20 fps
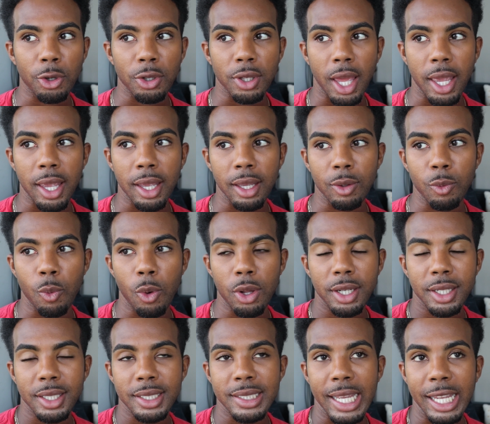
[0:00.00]
or like
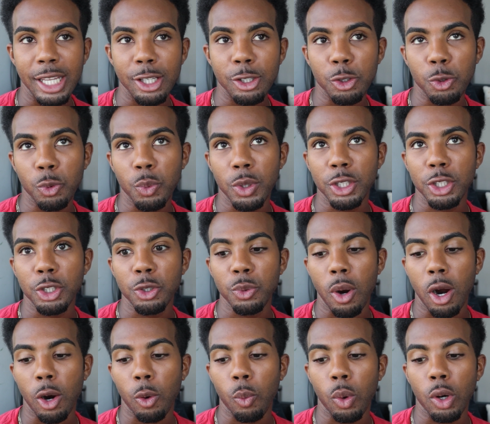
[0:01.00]
wanting to date you when
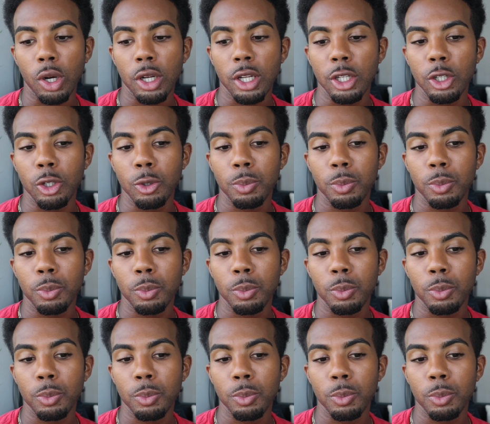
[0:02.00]
you are working.